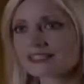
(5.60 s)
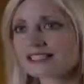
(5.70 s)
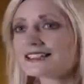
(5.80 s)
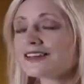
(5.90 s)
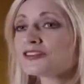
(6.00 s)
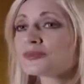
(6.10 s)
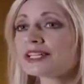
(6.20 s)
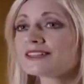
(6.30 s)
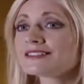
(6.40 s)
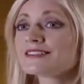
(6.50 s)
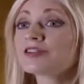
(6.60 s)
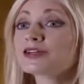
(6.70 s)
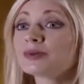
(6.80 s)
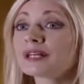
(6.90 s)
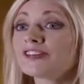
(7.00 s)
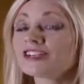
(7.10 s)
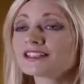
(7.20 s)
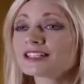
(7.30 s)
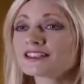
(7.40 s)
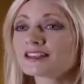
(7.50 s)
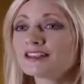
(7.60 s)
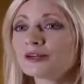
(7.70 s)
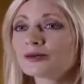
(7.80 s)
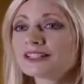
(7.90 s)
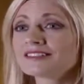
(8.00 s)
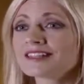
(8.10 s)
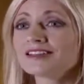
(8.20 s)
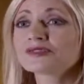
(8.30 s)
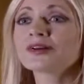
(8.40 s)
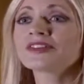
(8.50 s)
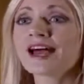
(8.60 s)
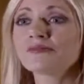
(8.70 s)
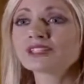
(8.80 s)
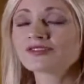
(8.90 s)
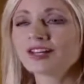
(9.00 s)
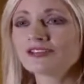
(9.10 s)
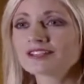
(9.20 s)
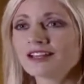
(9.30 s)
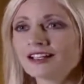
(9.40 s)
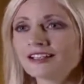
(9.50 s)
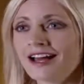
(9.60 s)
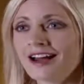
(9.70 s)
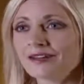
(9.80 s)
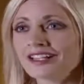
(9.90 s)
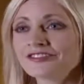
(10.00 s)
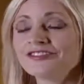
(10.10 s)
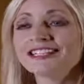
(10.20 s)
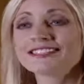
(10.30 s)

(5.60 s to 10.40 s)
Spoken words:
Cesar, it's been a difficult period at the club. Can you tell us what the atmosphere is like now? Can you feel a